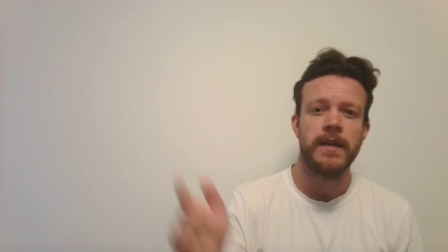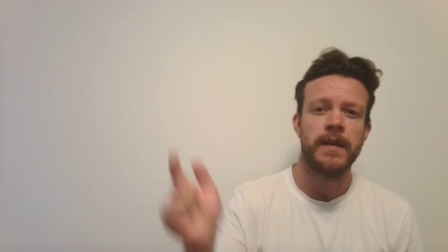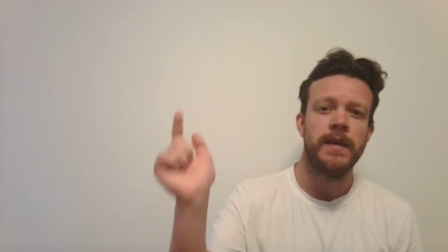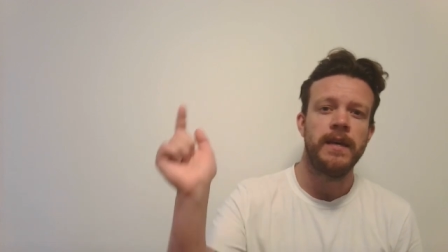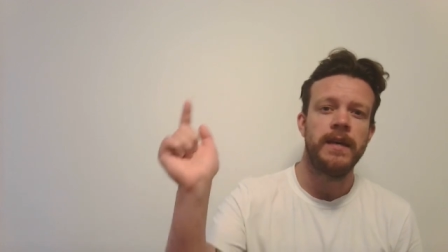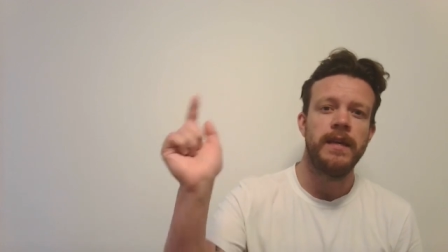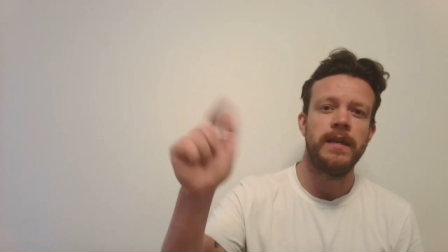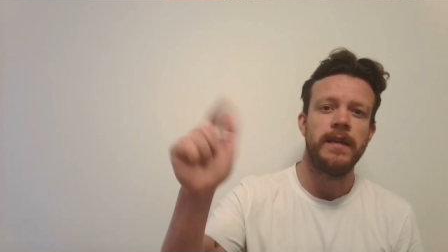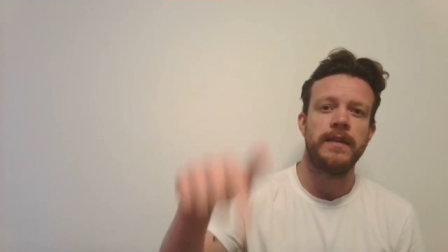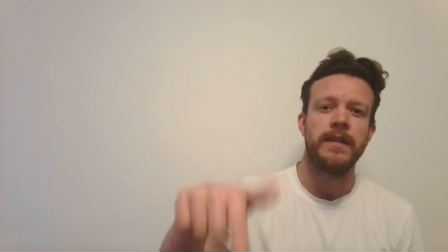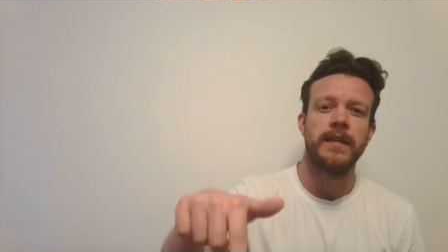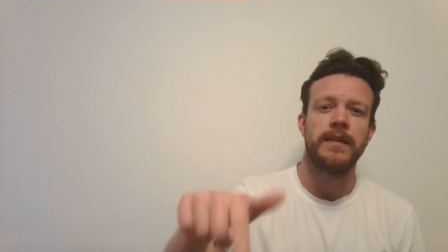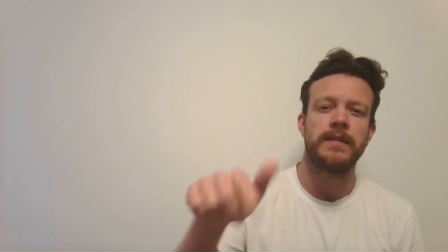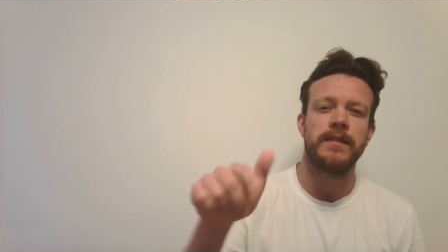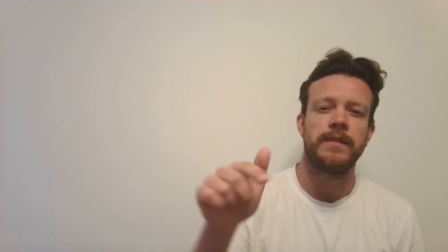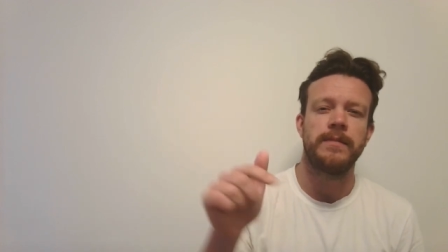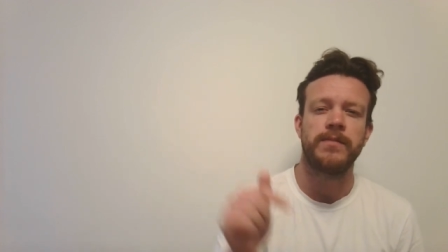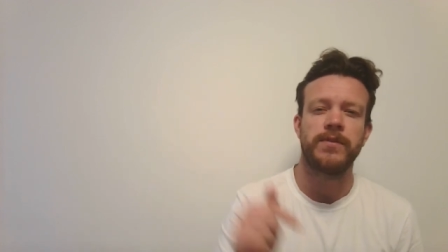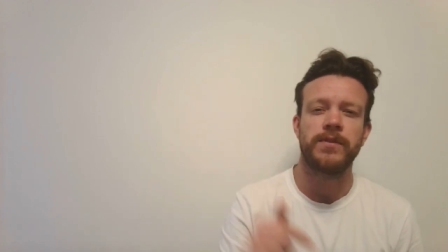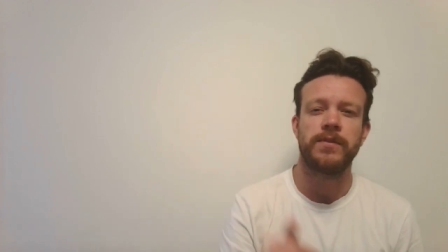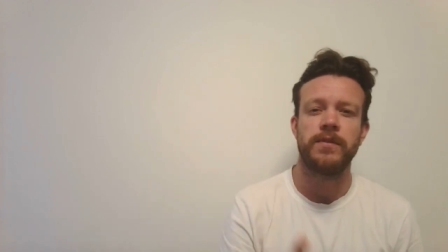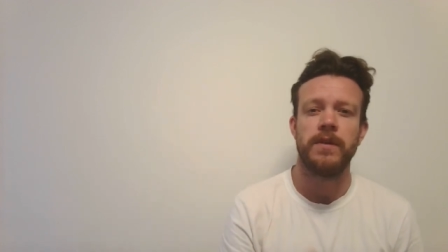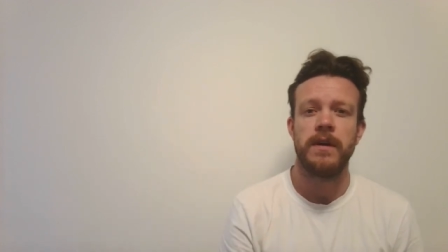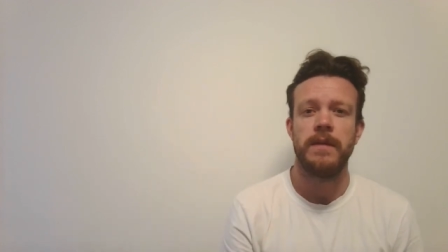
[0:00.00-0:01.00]
hit that
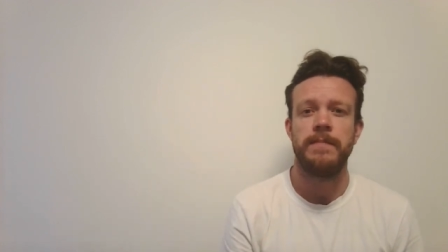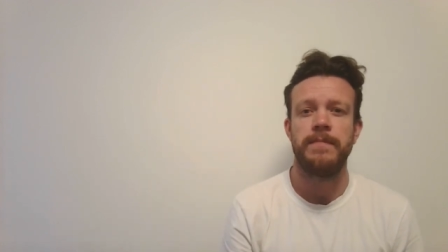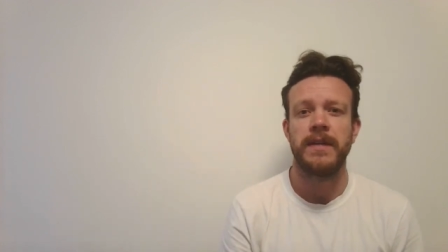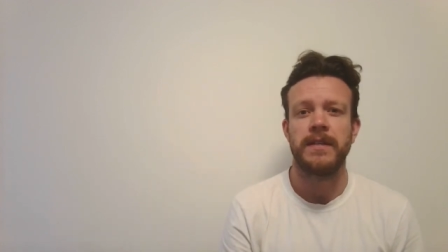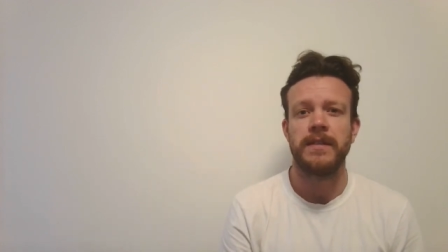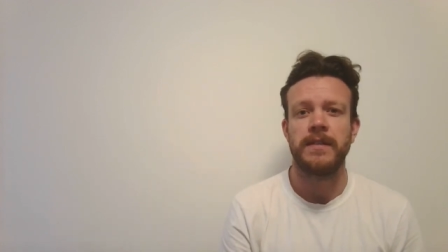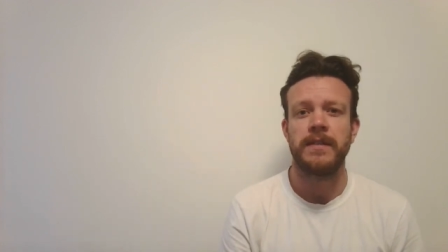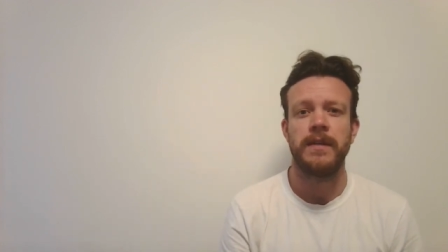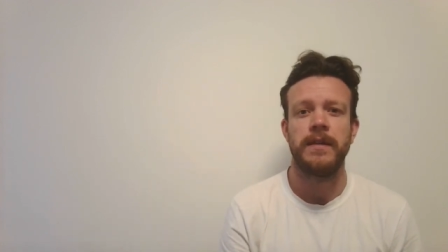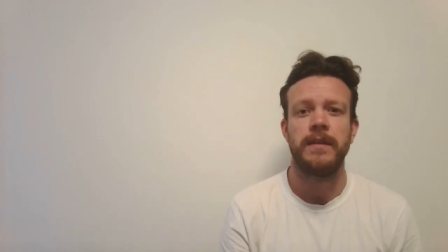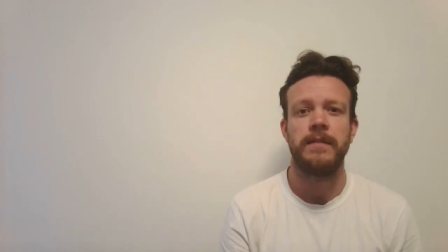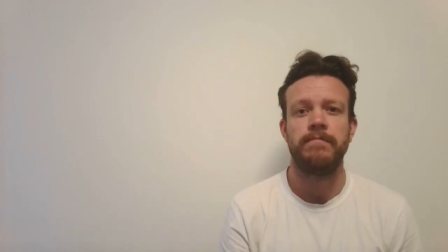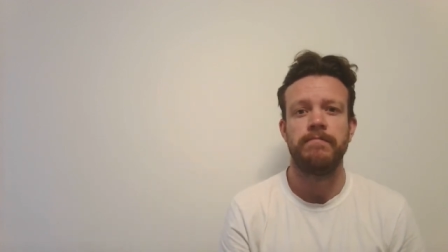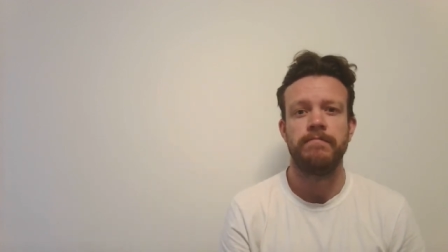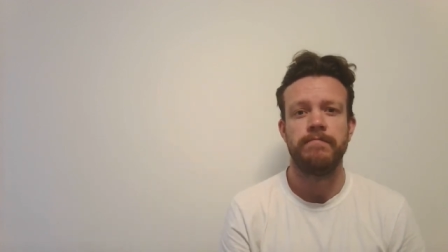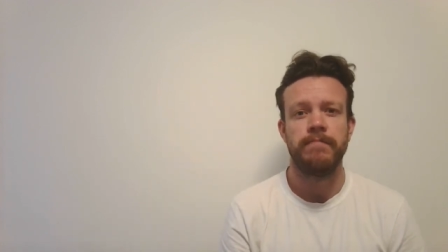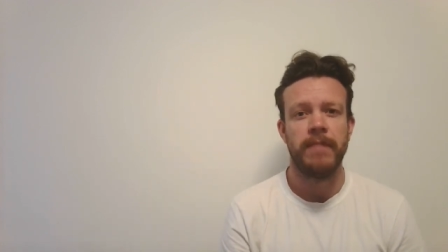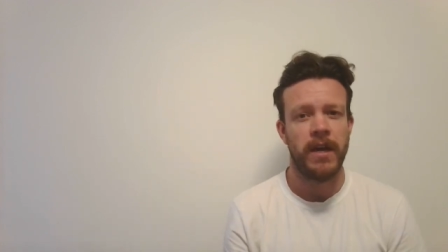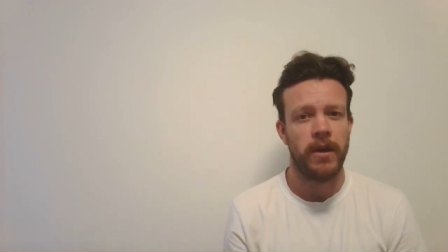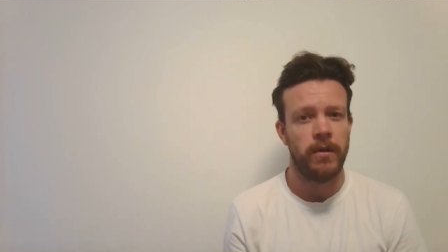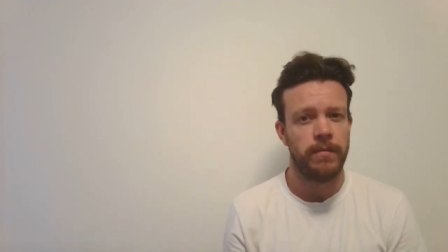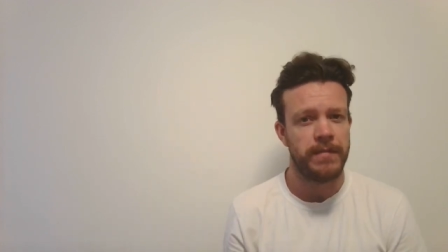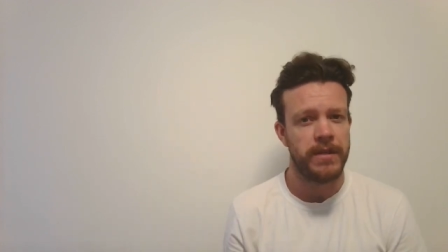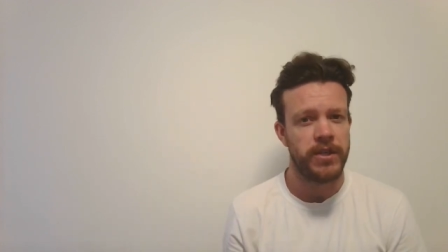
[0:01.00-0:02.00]
subscribe button,
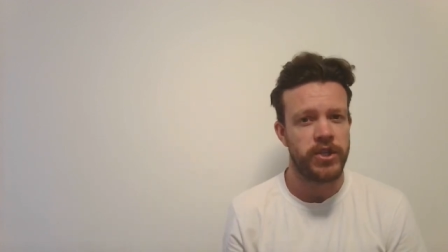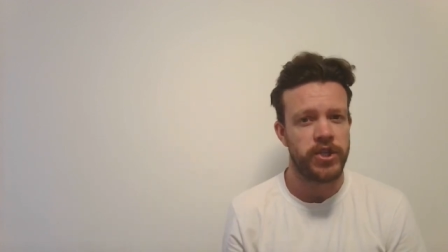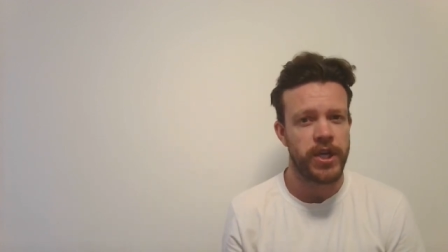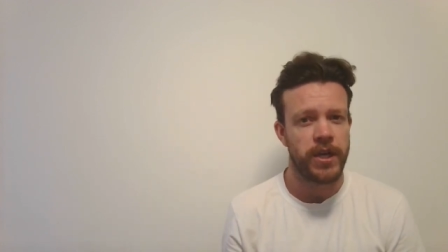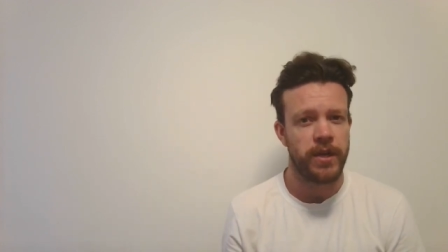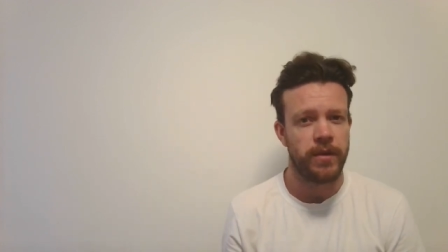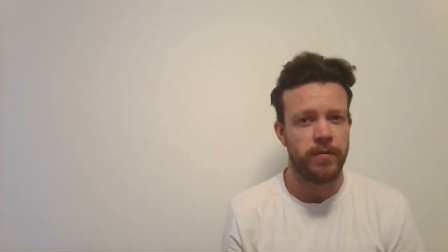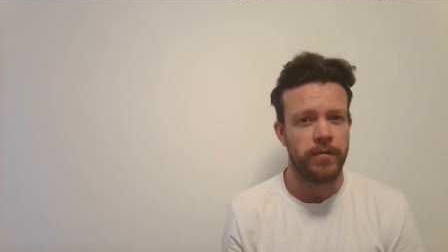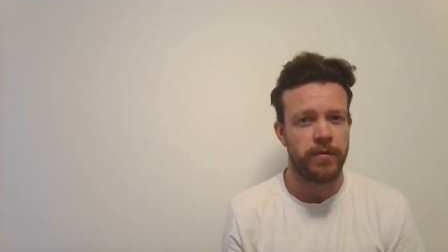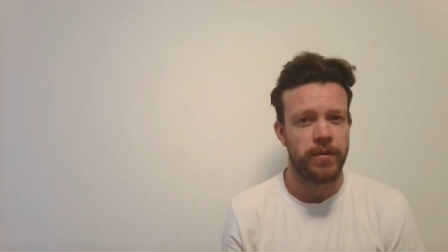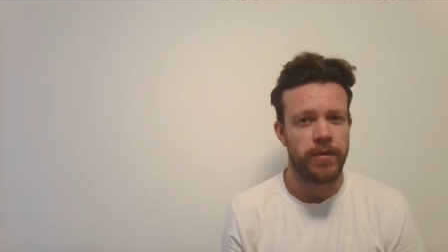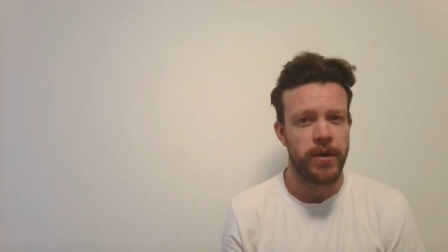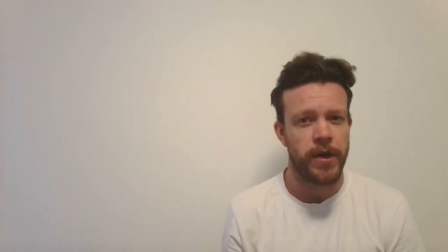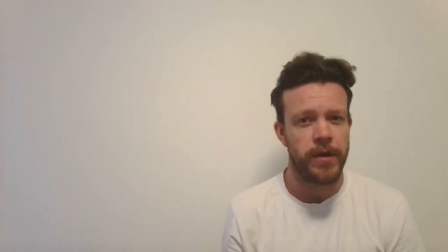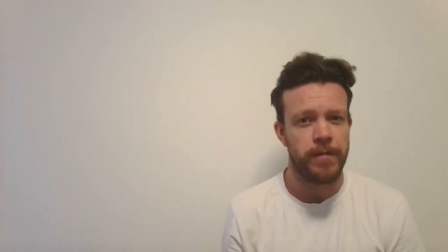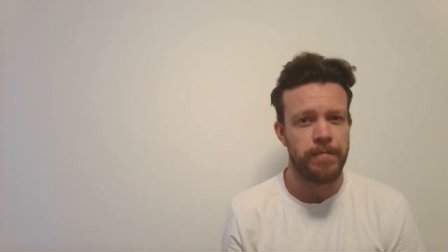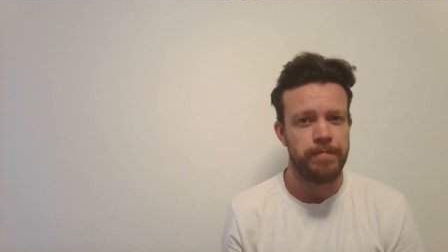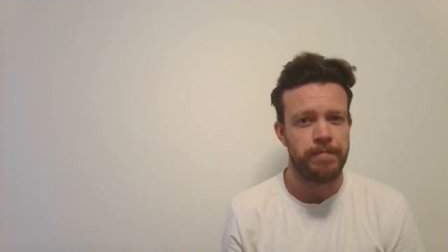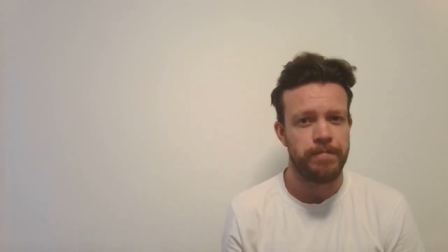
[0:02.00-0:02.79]
help this channel grow.